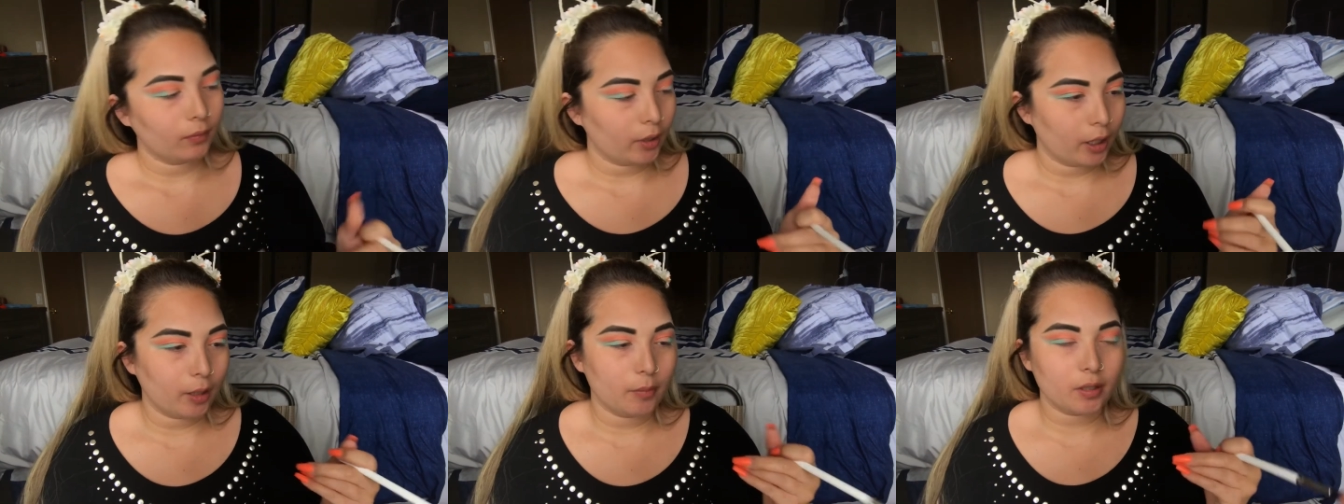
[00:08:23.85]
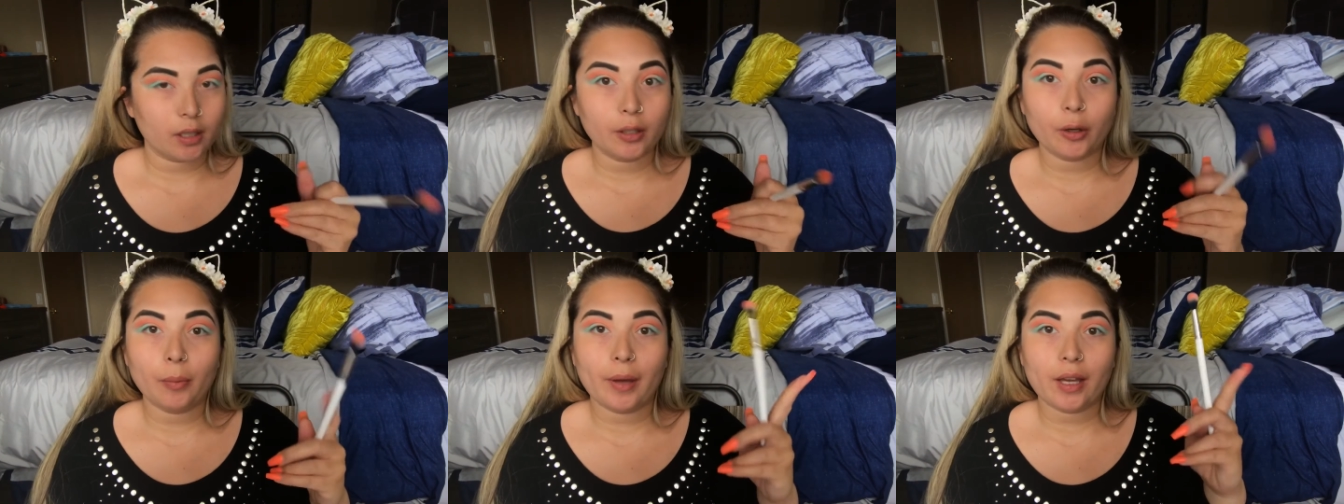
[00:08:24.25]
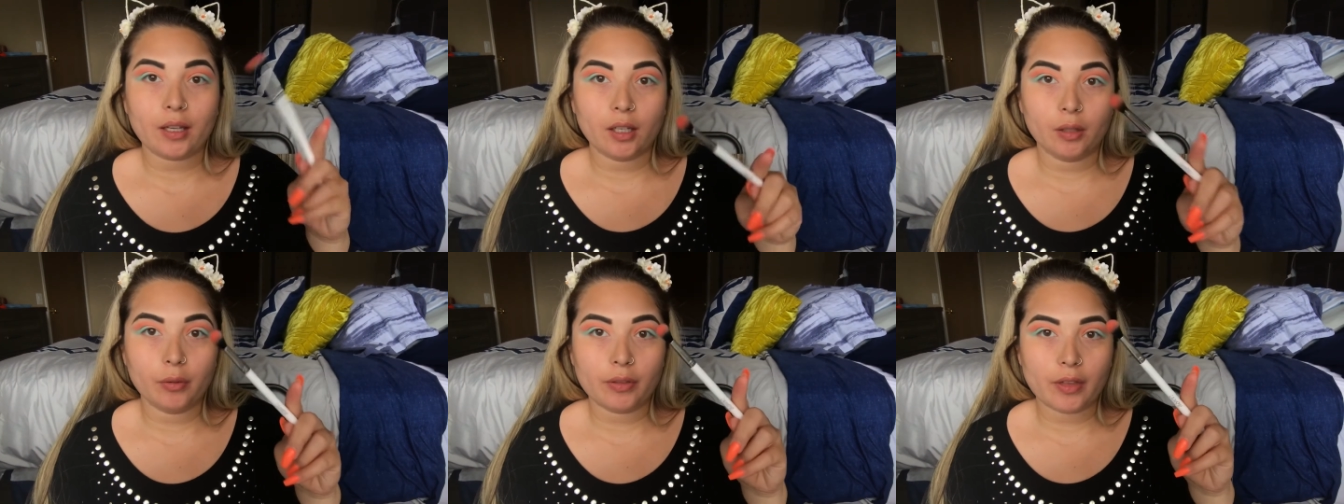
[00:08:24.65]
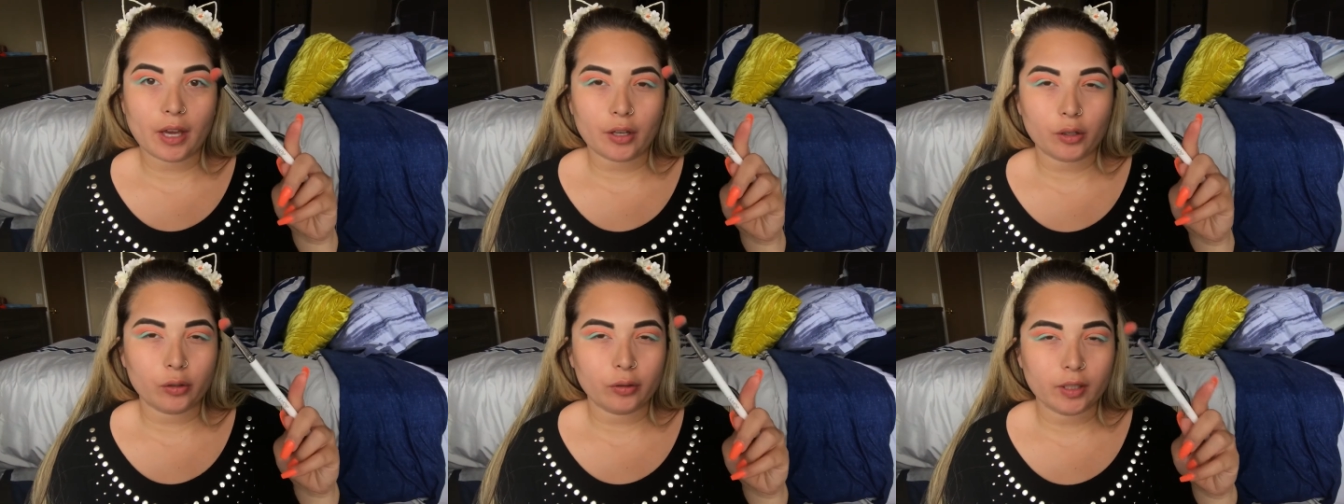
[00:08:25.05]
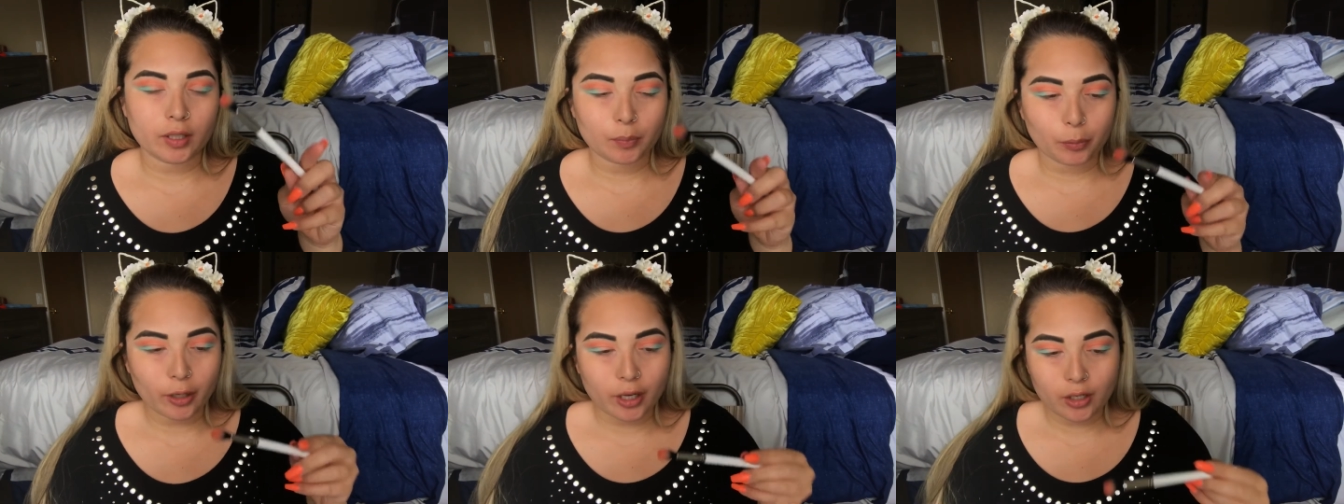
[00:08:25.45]
And I'm just going to go back in with that crease
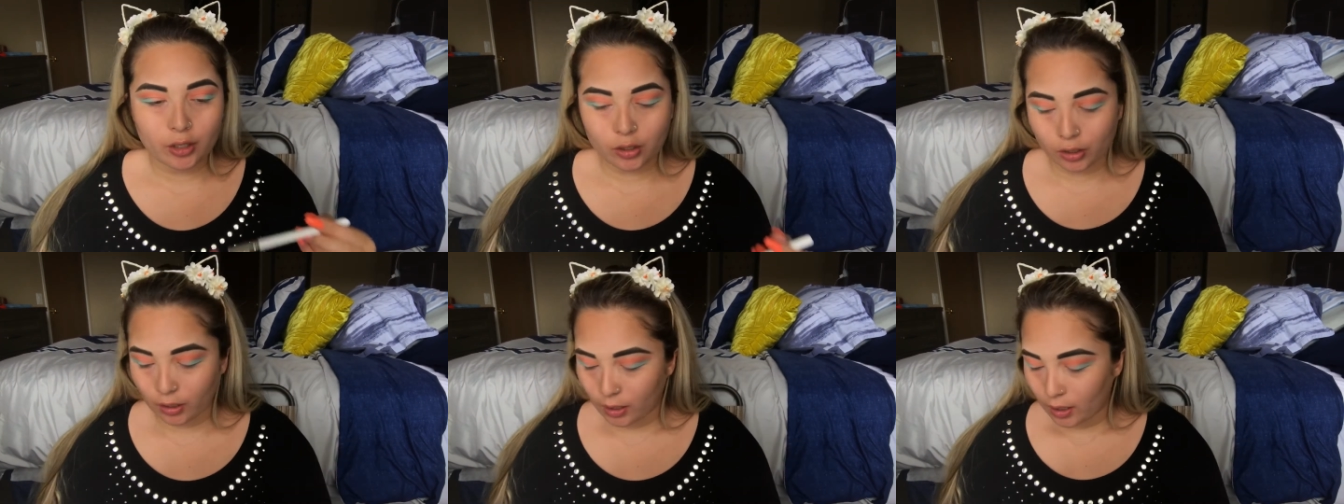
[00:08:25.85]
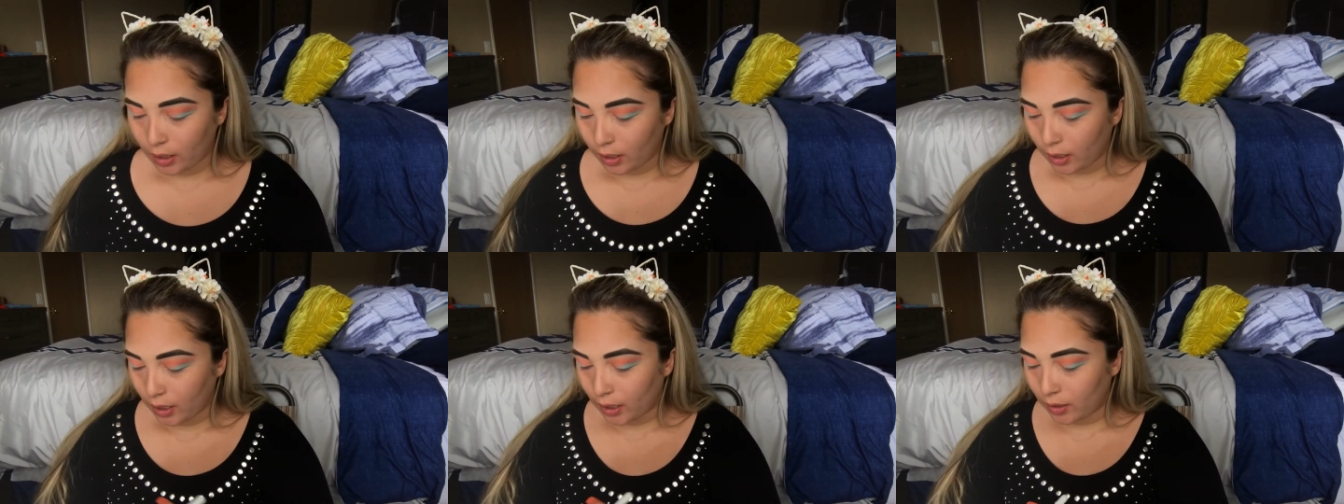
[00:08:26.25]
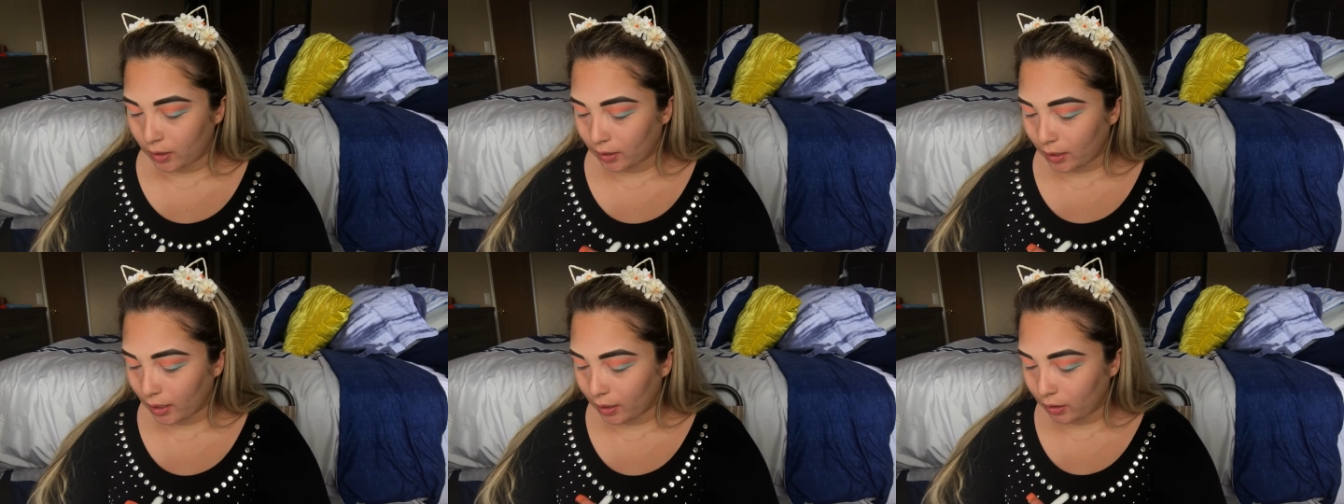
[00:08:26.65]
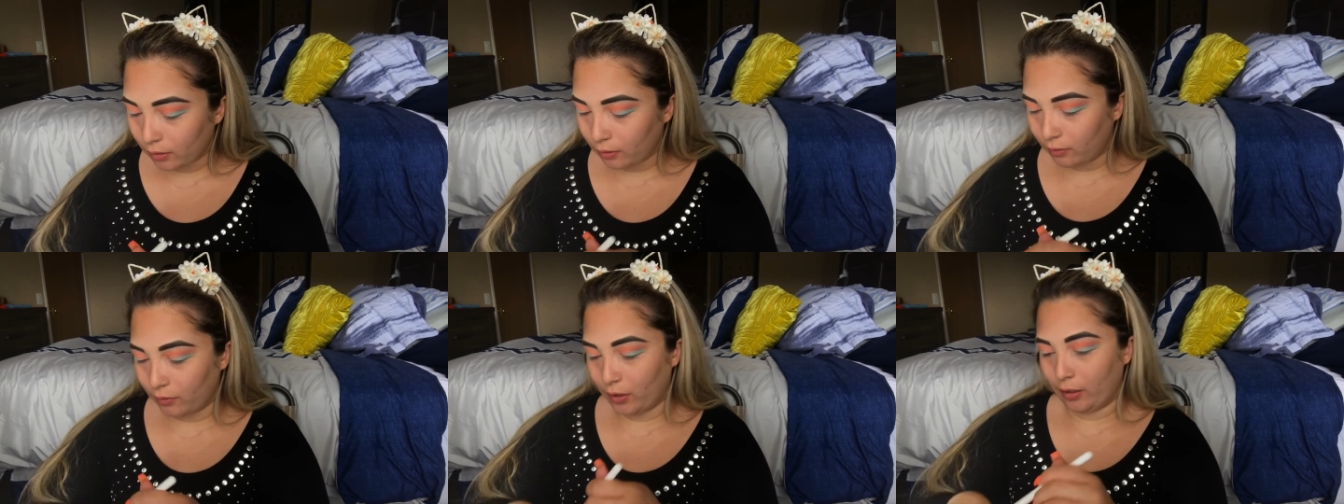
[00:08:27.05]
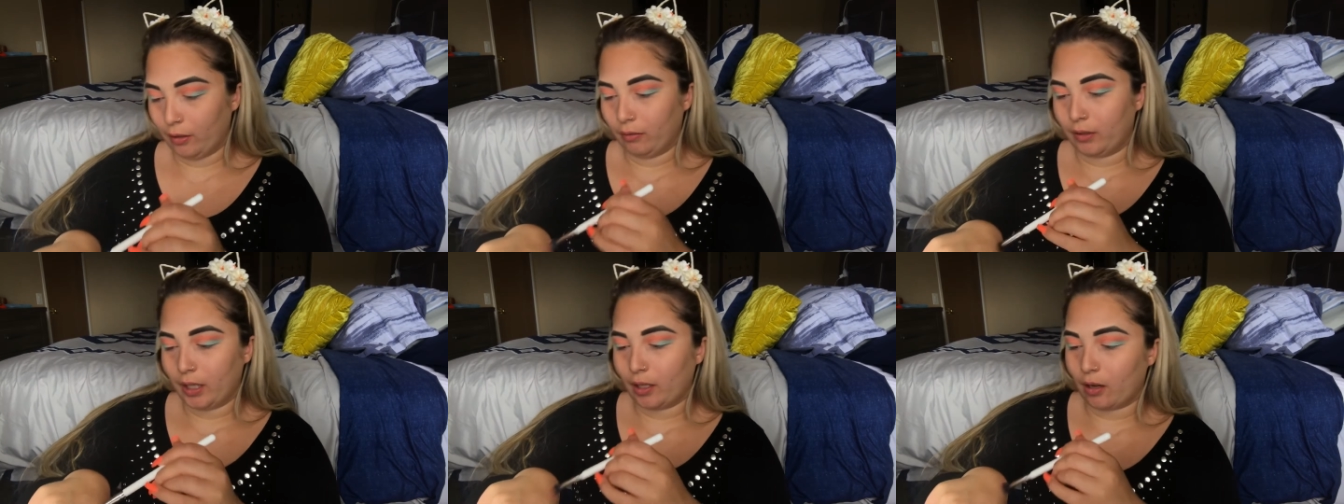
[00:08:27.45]
brush and just kind of, you know,
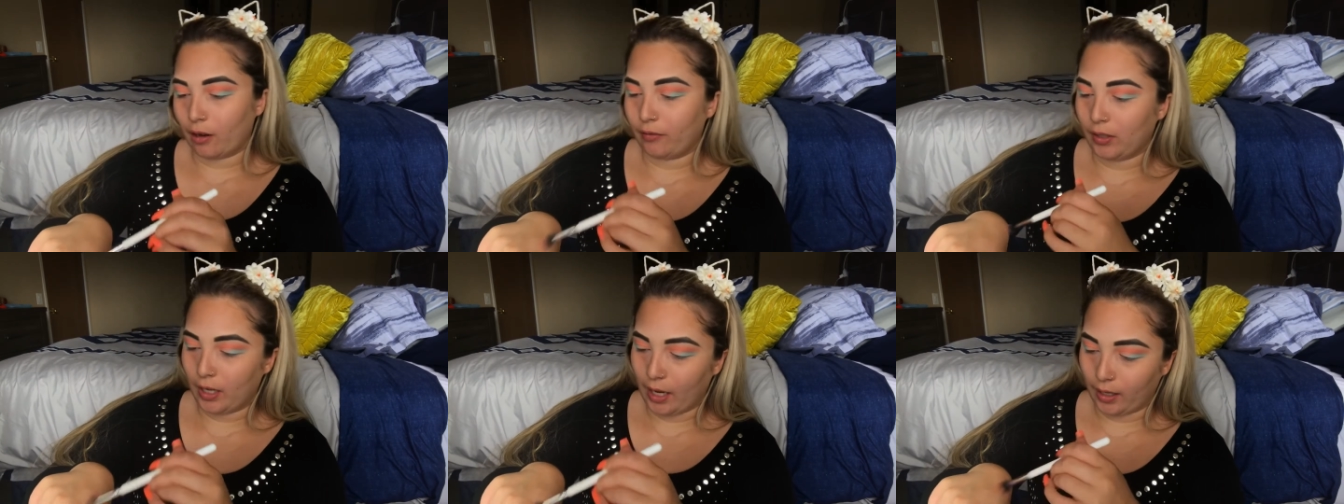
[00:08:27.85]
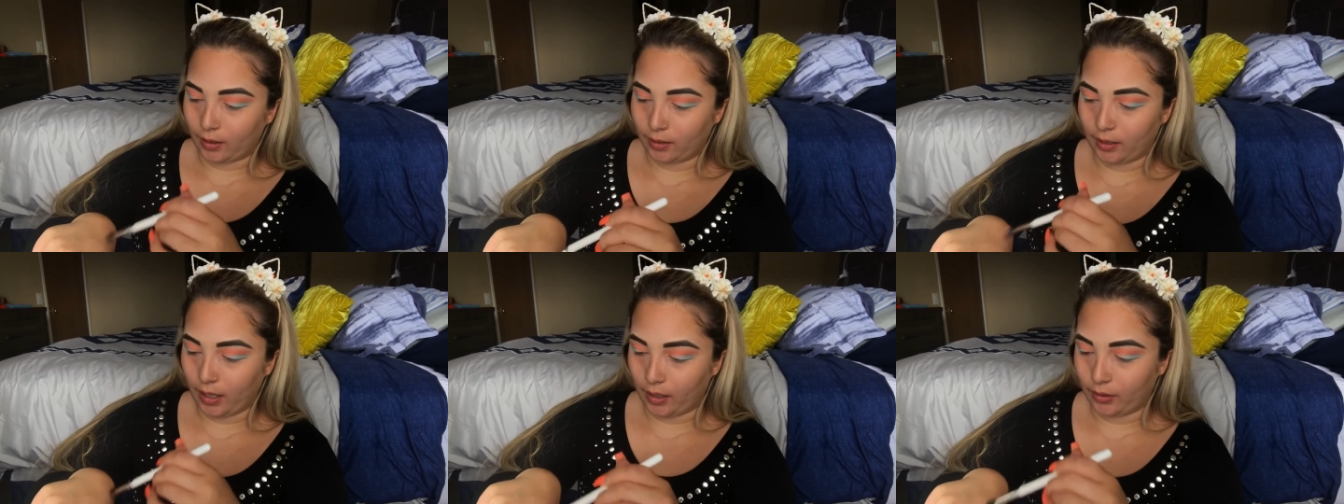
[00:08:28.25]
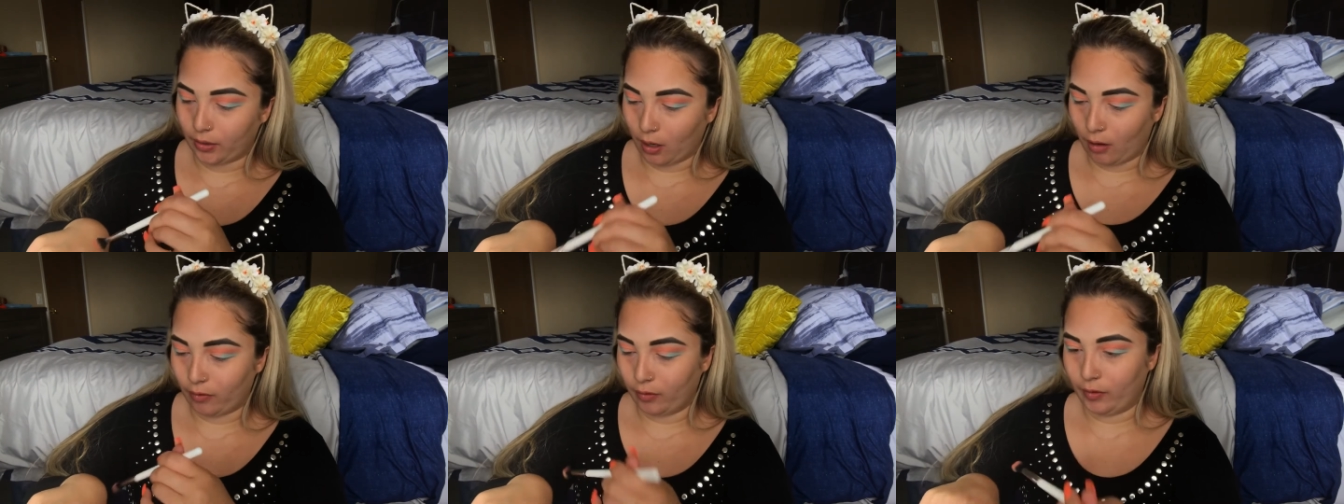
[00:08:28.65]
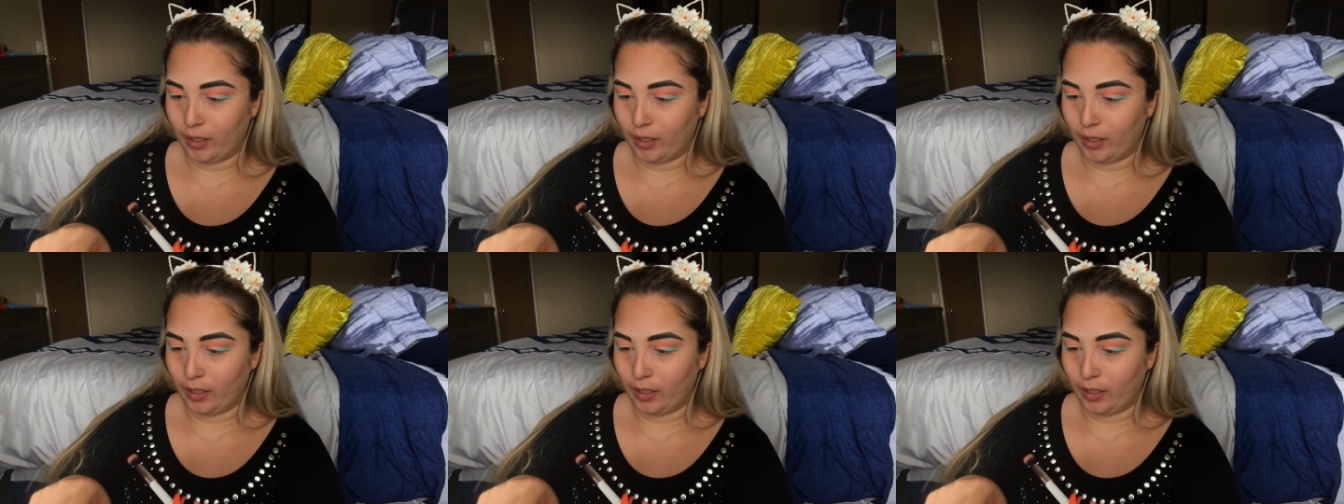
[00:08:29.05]
take off the excess off of